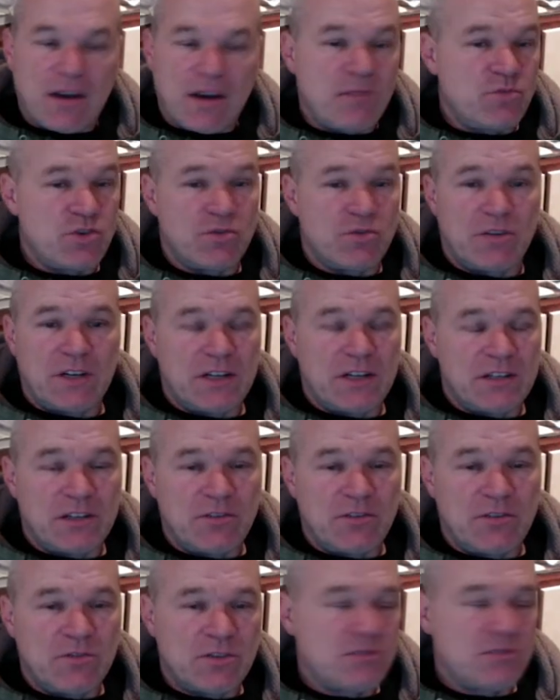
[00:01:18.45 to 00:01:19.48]
sure Daniel
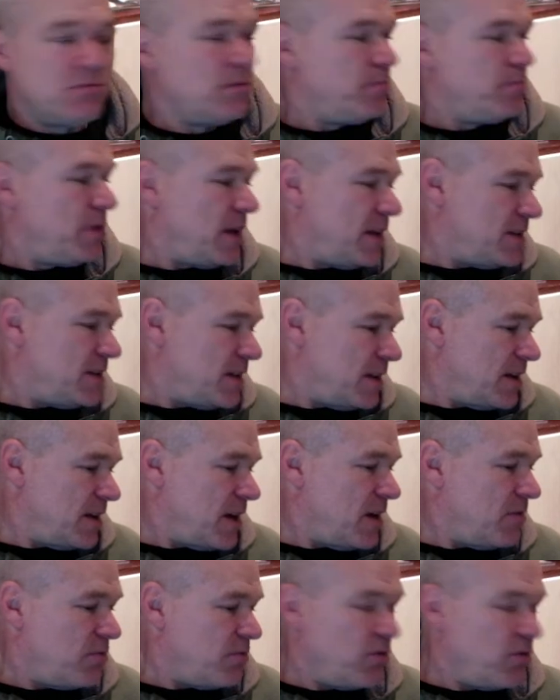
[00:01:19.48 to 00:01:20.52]
Day-Lewis will play that
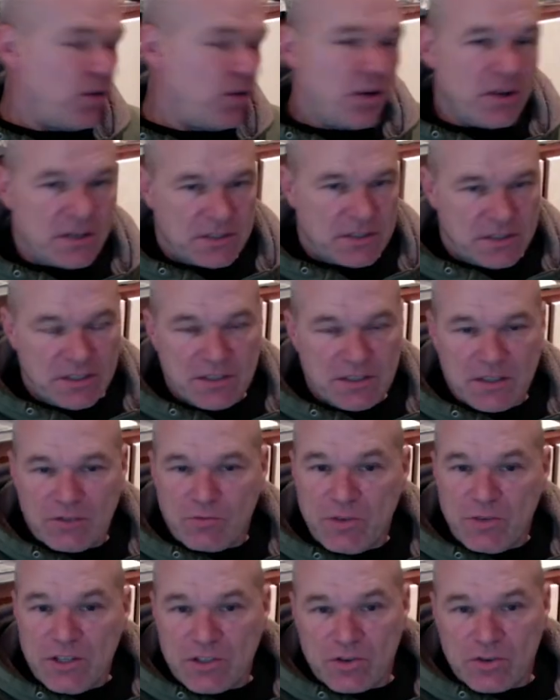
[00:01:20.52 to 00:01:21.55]
guy flawless. He did
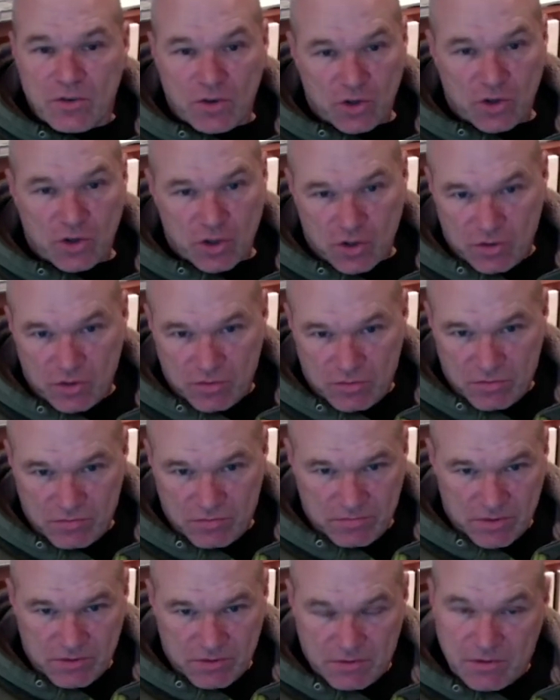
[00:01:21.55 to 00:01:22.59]
research
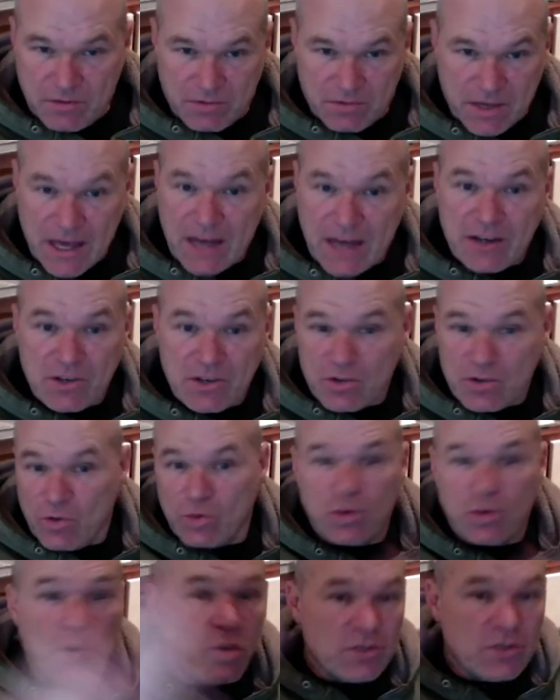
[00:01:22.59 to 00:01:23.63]
to cut his own
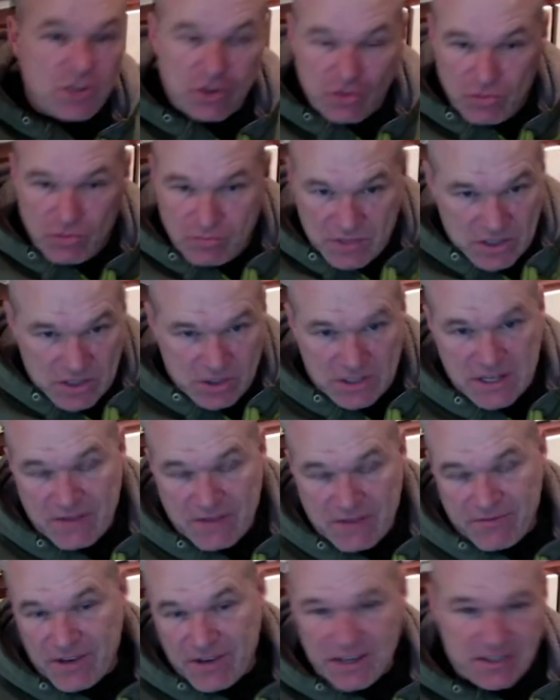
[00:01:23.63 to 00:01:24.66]
costumes and
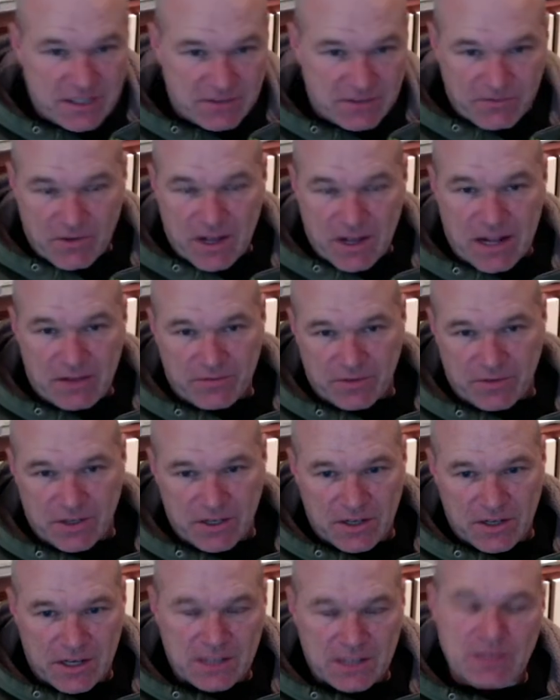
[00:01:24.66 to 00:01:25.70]
stuff like this for half a
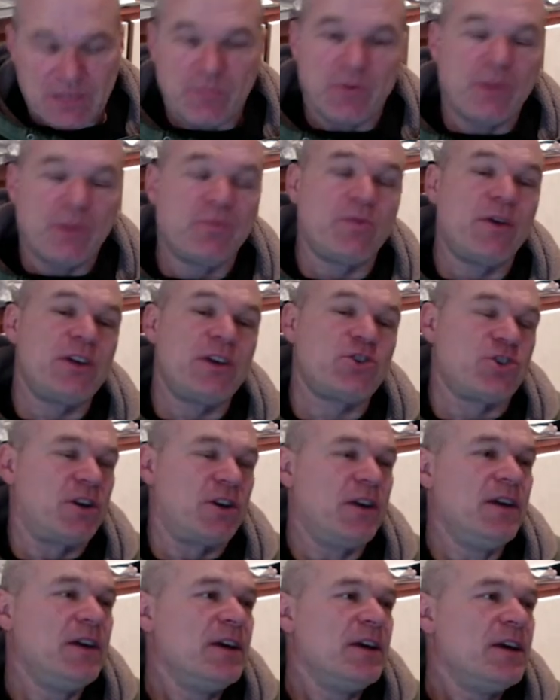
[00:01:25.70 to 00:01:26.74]
year as a preparation.
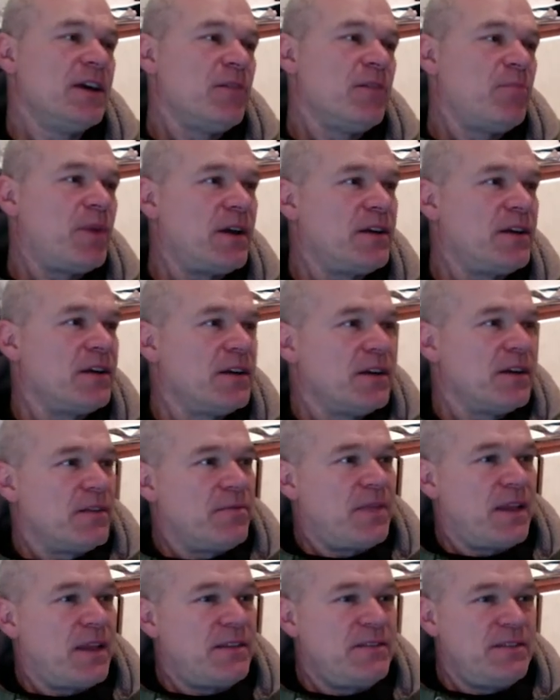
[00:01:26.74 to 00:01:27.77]
But
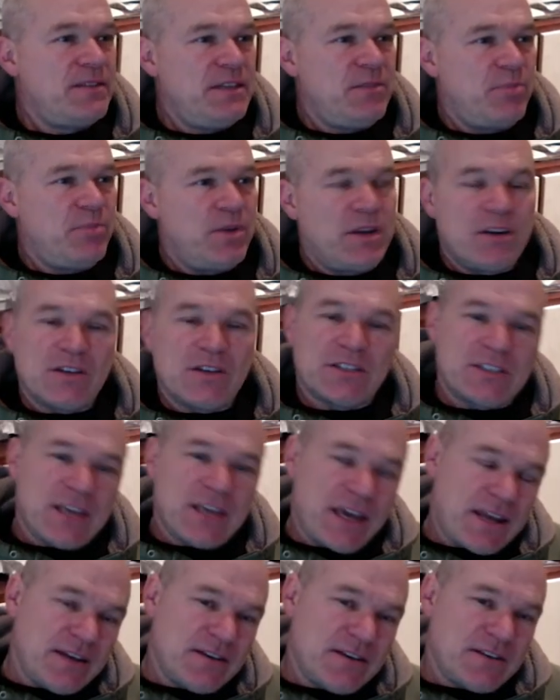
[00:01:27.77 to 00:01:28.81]
that deep inner
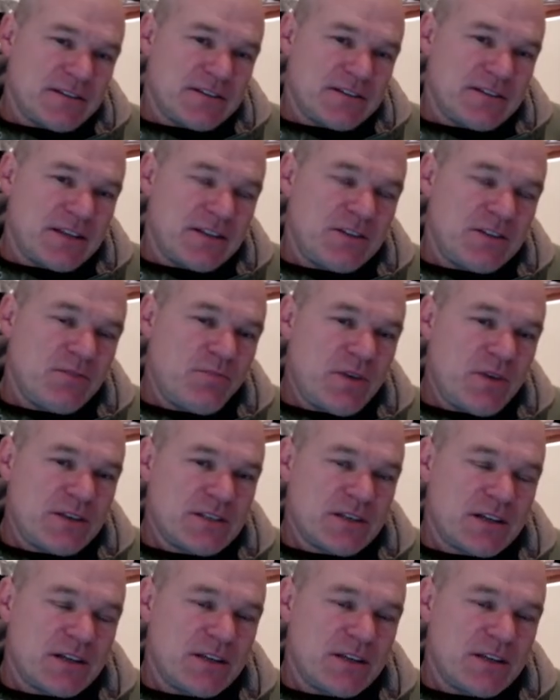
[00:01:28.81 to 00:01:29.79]
sadness that you basically